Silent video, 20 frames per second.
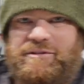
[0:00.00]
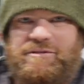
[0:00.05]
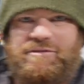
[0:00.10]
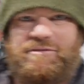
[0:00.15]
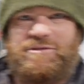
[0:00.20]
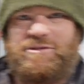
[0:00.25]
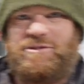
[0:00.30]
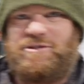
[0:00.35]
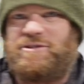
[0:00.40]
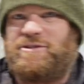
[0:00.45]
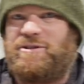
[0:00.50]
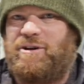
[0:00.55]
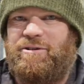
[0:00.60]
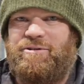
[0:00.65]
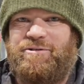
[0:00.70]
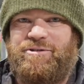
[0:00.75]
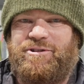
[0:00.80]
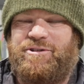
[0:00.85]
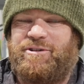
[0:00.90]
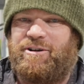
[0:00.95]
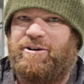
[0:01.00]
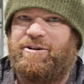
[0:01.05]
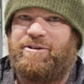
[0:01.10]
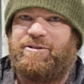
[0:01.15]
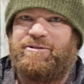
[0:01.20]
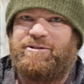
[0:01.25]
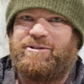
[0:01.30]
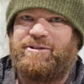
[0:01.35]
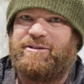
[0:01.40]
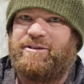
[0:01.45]
so
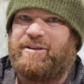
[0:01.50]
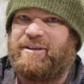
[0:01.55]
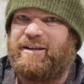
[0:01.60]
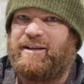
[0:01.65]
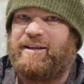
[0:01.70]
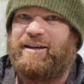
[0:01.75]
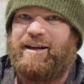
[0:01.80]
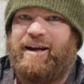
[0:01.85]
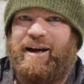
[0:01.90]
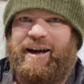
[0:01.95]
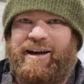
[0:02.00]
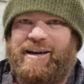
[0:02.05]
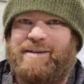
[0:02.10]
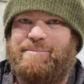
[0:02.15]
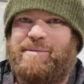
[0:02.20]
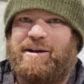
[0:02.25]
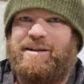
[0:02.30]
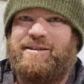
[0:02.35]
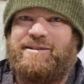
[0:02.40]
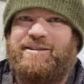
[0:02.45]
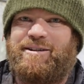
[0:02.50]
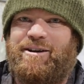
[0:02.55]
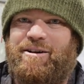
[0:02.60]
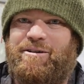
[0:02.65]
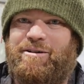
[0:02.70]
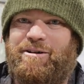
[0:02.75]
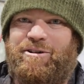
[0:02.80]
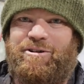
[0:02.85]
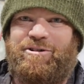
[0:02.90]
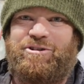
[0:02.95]
stoked. 8 months ago
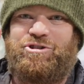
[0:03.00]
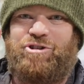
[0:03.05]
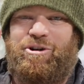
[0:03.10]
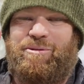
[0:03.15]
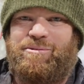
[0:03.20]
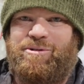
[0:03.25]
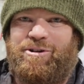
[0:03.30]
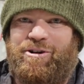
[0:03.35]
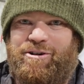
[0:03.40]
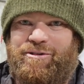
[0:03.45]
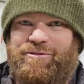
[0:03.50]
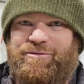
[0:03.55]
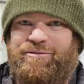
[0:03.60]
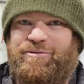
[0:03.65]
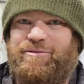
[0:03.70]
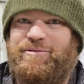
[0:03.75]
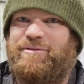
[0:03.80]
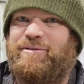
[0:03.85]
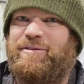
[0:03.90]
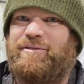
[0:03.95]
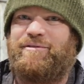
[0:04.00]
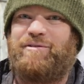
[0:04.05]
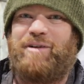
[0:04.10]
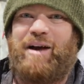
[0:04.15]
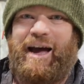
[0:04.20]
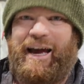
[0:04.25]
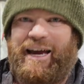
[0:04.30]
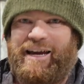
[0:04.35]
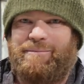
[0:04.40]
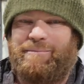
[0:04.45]
it got chopped off. For
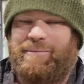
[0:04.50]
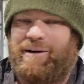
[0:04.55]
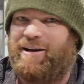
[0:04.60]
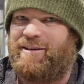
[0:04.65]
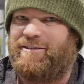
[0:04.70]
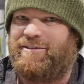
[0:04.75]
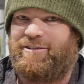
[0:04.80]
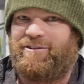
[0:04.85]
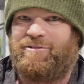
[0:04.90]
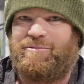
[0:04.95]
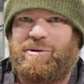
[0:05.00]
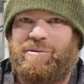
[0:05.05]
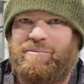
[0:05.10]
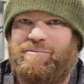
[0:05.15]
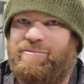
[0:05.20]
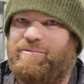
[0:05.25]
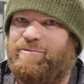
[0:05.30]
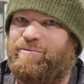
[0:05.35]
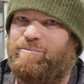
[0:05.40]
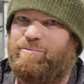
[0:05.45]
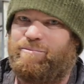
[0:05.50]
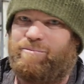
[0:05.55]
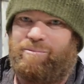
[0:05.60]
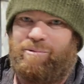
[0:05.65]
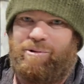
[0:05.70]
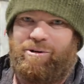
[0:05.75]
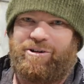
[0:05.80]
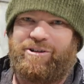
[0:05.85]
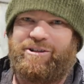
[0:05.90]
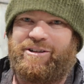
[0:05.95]
8 months I've been
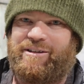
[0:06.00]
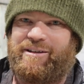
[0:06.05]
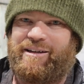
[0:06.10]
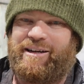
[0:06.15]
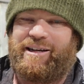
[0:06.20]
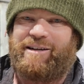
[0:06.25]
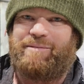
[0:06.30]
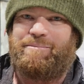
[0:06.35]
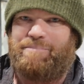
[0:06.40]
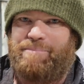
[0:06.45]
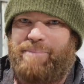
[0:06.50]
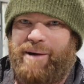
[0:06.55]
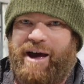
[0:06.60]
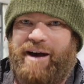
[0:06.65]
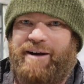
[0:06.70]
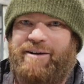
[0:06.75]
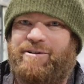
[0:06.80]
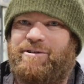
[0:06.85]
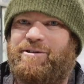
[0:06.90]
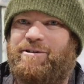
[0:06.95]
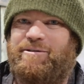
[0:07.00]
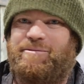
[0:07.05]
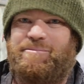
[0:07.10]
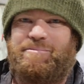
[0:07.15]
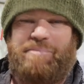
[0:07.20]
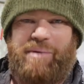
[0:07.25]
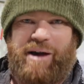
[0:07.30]
wanting to get it back on,